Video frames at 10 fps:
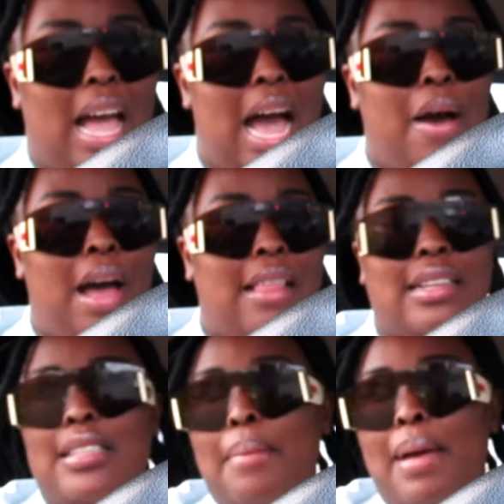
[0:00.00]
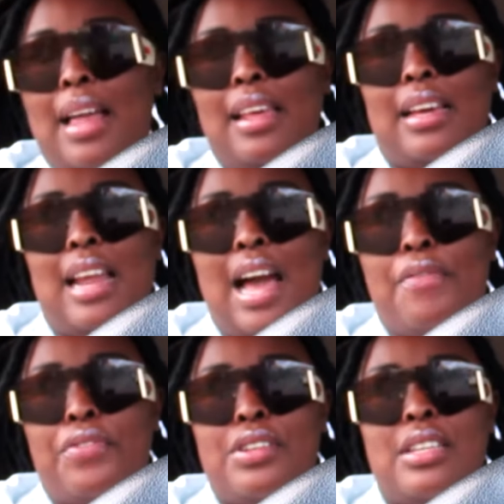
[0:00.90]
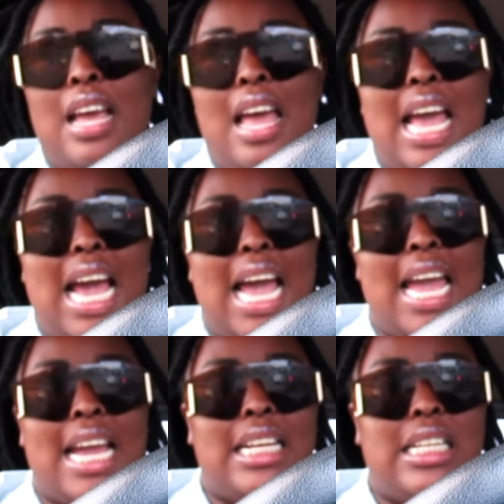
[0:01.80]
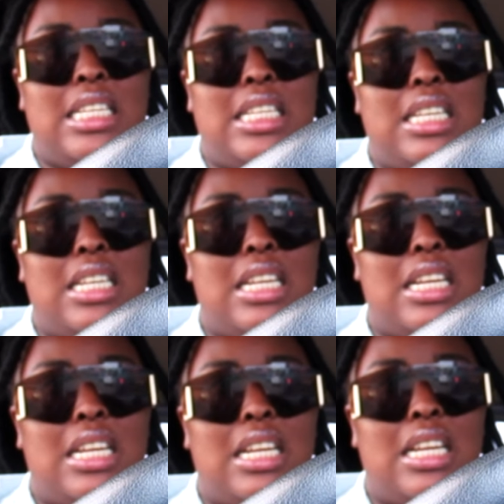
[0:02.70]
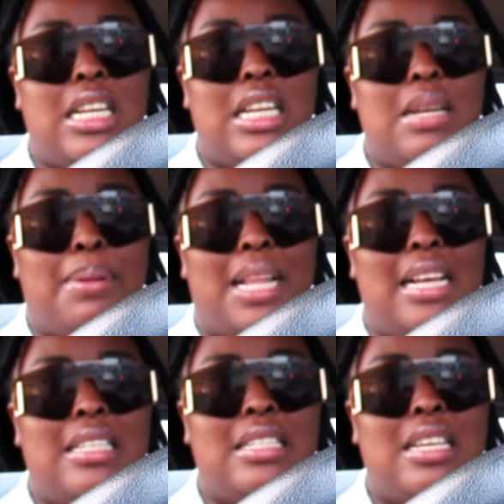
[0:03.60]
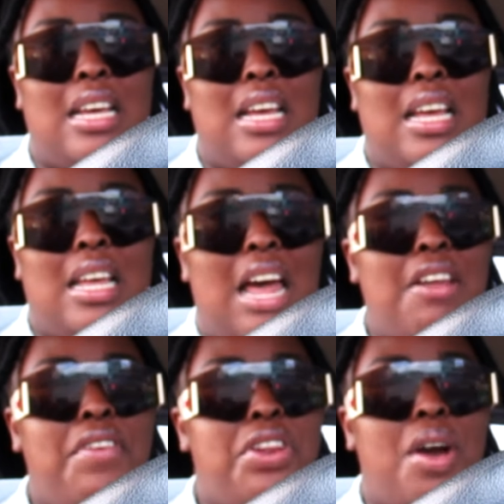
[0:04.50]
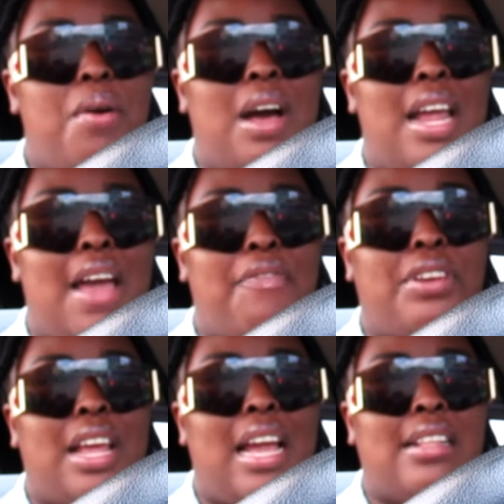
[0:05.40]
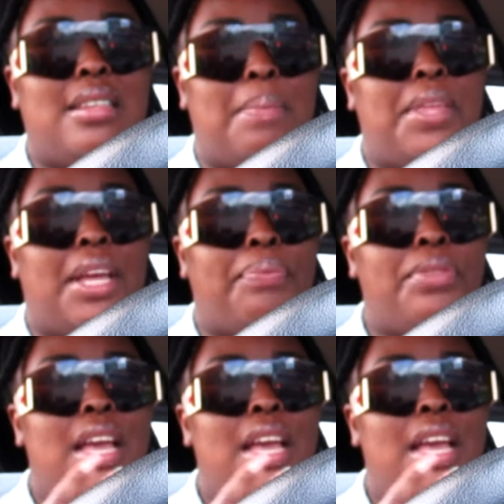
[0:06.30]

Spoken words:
At that time, I had like an iPhone 8 Plus. I don't even know, an iPhone 8 something.